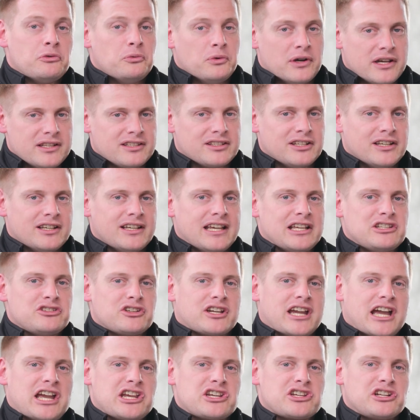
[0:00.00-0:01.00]
with her
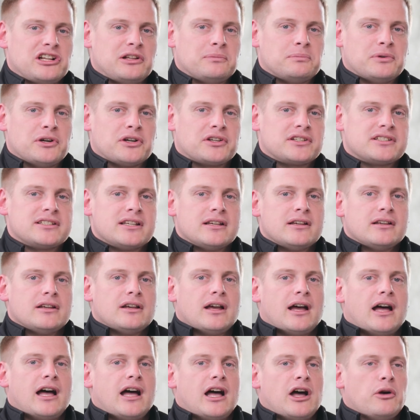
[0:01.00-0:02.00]
educational books.
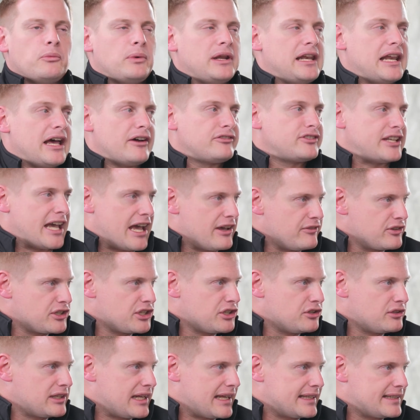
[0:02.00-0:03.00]
We loved
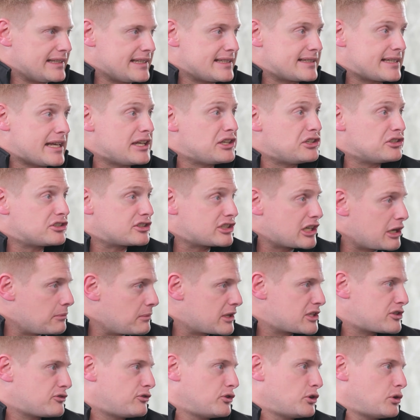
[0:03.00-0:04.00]
having you, Landi. Thank you
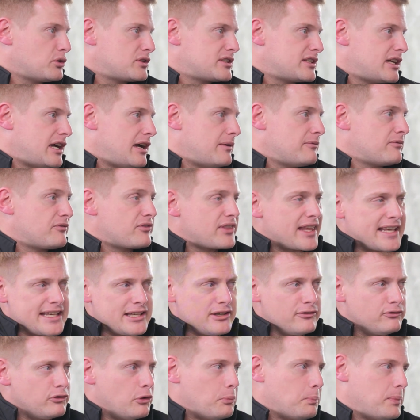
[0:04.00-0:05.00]
so much for your time.
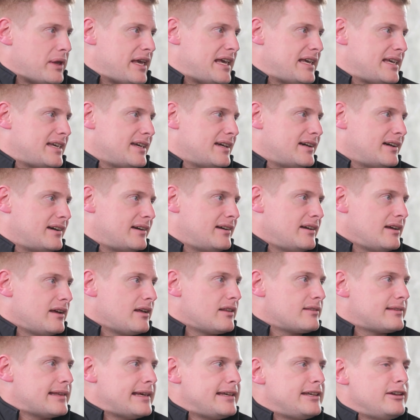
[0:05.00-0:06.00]
Thank you for being here.
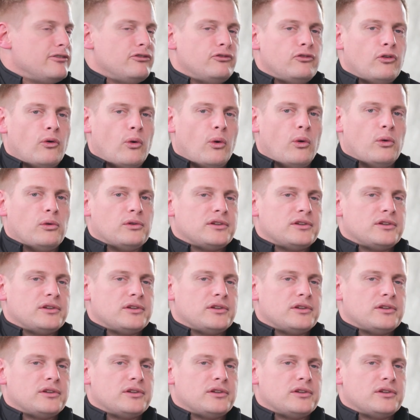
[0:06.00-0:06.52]
Thank you for